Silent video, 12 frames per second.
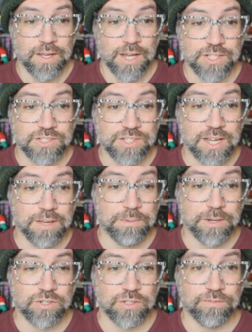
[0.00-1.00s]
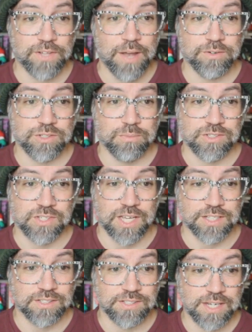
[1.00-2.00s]
in the second picture, the flowers are
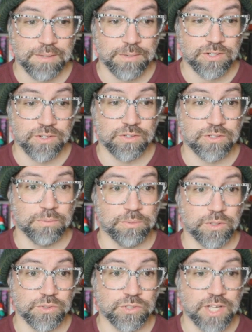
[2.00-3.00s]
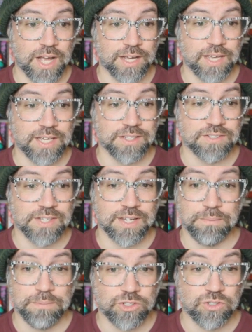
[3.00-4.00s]
missing. In the second picture, there's a blue stocking. In the
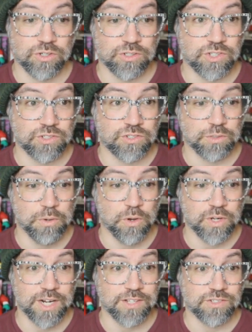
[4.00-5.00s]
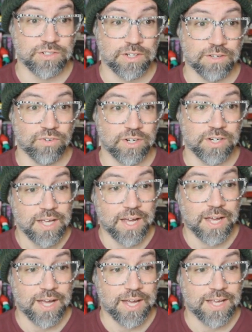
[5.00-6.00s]
second picture, her sister's polka dots are different.
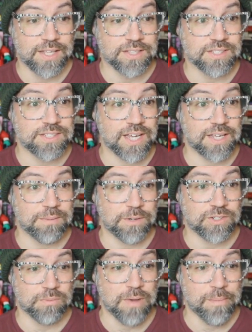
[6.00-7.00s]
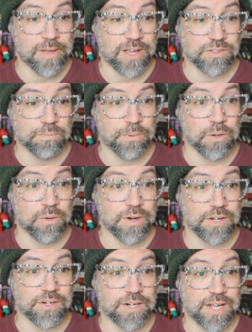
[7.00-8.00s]
In the second picture, mama has a bow
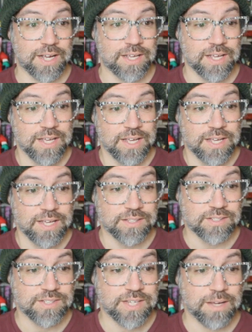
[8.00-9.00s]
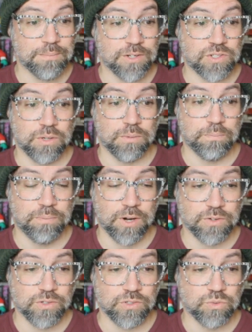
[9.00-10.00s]
around her neck. In the second picture,
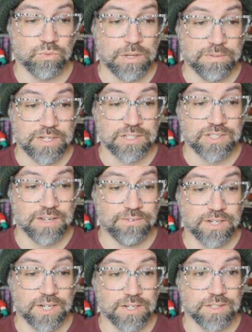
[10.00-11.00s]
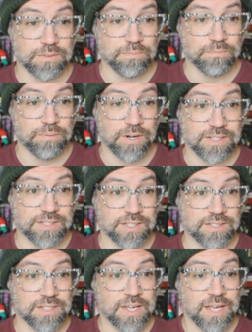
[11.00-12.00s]
brother's ribbon is different on his
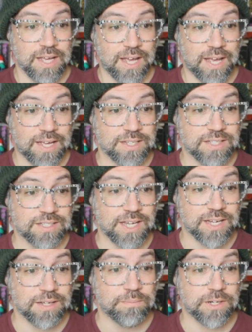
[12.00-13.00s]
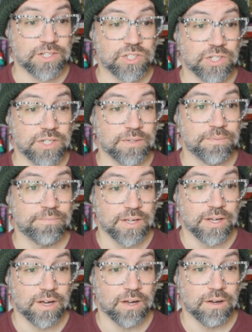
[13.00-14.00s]
present. And in the second picture,
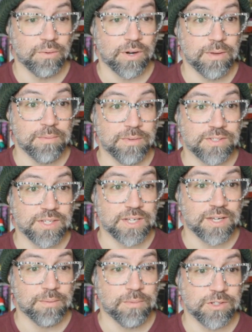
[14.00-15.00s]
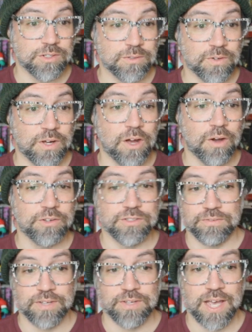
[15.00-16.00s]
oh, what am I missing? I'm always missing. Oh,
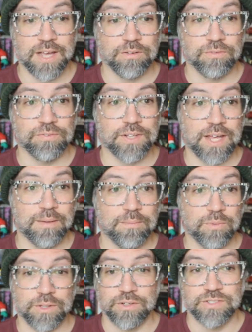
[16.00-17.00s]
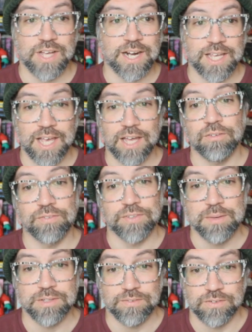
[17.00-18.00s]
there's a candle flame where there's not a candle
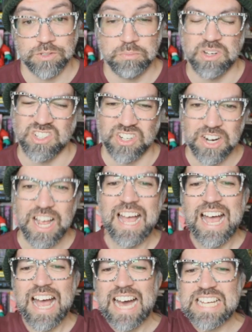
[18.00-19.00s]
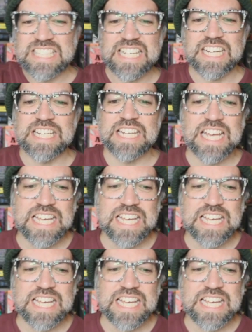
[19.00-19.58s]
flame in the first picture. I did it.